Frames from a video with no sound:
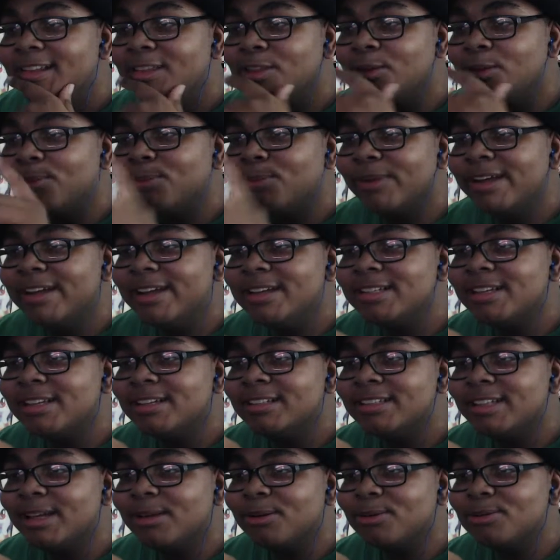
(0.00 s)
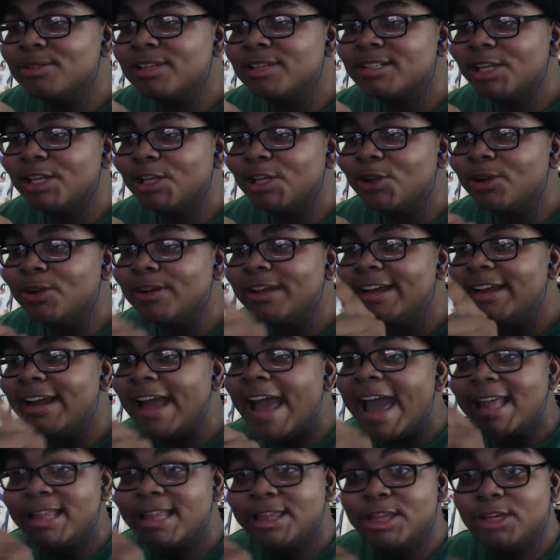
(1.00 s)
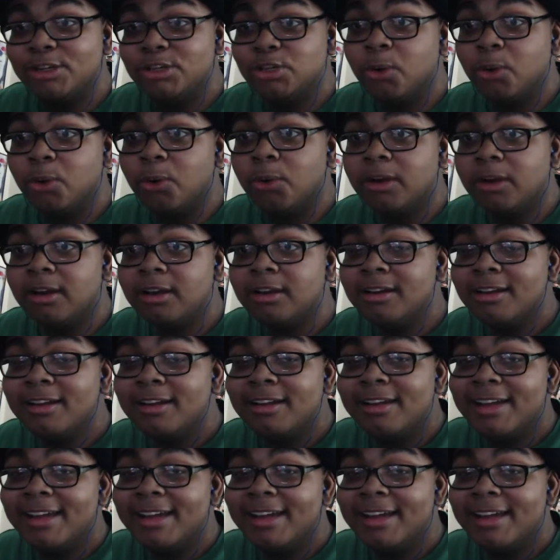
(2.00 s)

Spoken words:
The reason Diddles is looking at the door